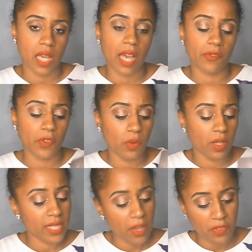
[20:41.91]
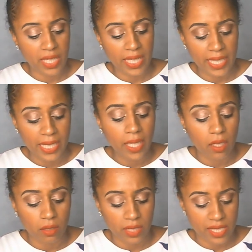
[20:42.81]
I feel that definitely
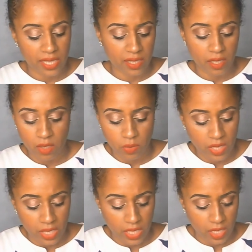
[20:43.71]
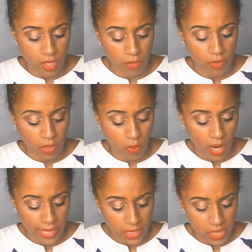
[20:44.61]
legal assistance was needed and
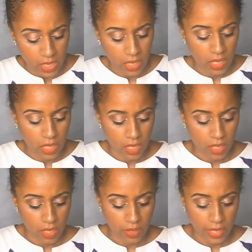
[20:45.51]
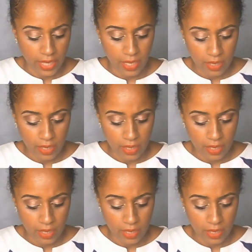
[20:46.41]
required, right?